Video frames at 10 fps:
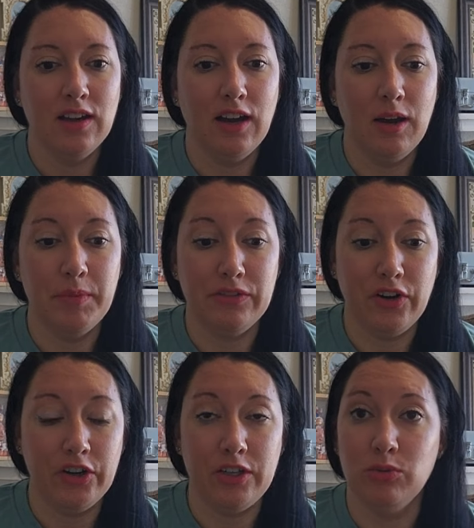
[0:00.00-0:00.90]
um, and have
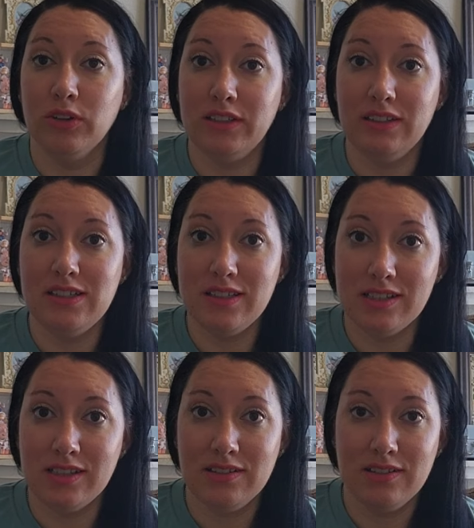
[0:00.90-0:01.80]
already
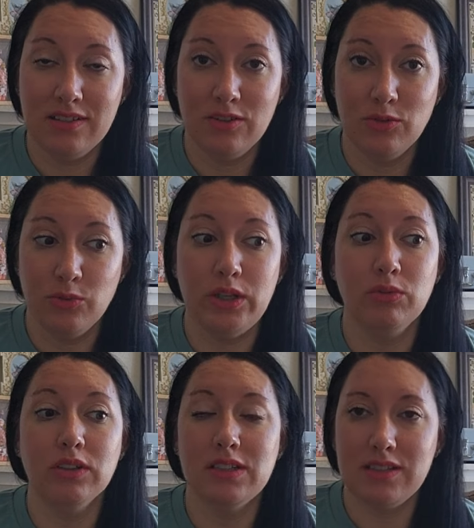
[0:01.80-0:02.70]
released,
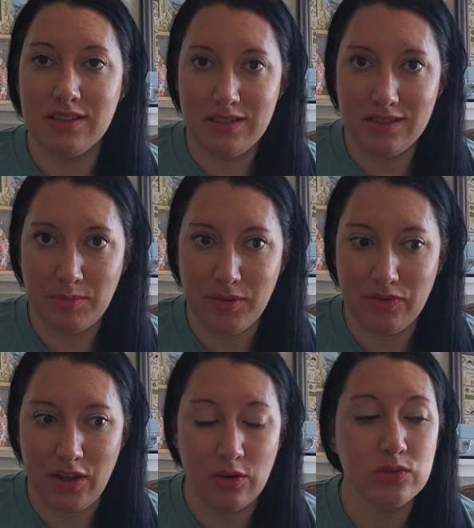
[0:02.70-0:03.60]
re-released some
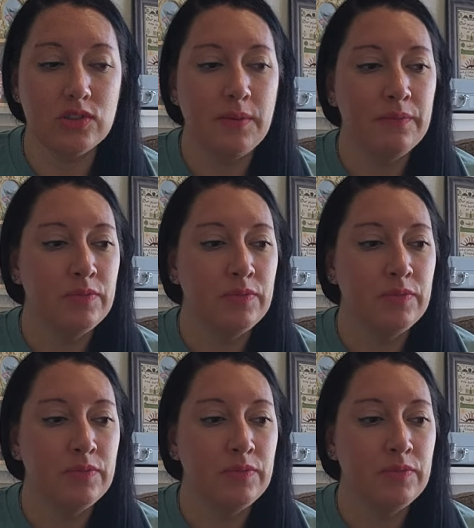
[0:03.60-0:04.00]
of those.